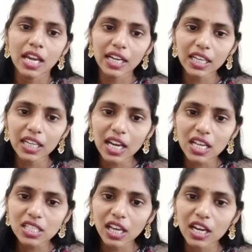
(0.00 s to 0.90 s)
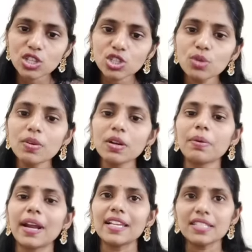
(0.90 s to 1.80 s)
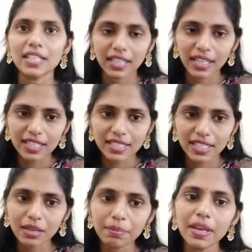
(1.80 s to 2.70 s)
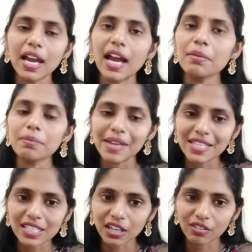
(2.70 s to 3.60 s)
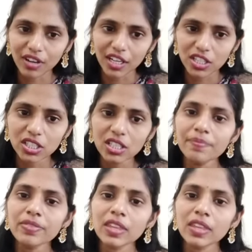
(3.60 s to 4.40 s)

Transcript: India's consumer price index CPI based inflation